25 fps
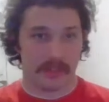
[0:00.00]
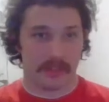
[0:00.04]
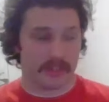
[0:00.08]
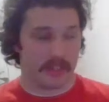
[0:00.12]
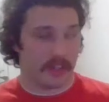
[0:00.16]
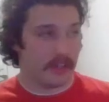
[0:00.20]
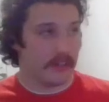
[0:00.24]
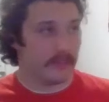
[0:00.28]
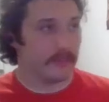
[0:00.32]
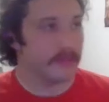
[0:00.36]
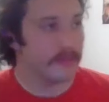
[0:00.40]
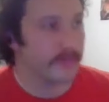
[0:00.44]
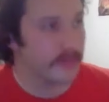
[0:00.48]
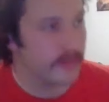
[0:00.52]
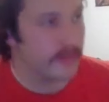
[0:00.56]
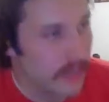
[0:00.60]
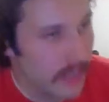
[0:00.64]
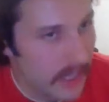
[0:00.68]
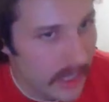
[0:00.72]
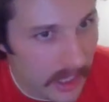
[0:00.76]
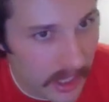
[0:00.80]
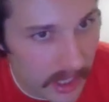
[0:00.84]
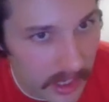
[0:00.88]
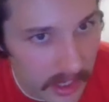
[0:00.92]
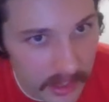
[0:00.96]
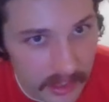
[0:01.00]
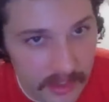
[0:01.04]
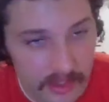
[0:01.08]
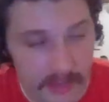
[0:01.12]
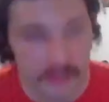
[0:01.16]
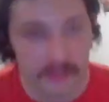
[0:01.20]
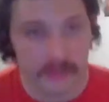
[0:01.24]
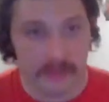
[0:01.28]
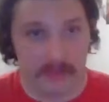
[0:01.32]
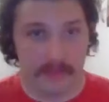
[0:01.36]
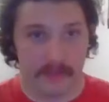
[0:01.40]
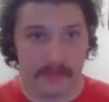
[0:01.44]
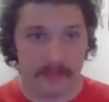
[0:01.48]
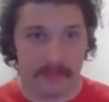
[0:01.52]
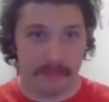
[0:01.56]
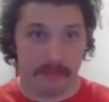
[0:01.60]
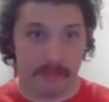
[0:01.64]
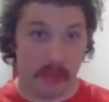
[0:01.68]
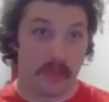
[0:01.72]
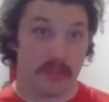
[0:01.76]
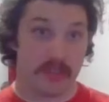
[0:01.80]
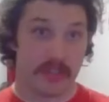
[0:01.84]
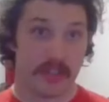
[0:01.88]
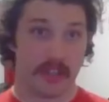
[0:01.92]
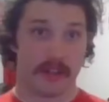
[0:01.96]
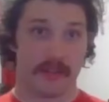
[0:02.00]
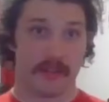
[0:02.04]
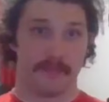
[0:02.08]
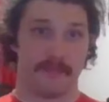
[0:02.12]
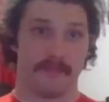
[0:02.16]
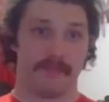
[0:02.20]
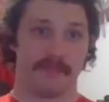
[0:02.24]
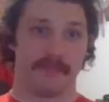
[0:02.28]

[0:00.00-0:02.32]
yourself in music,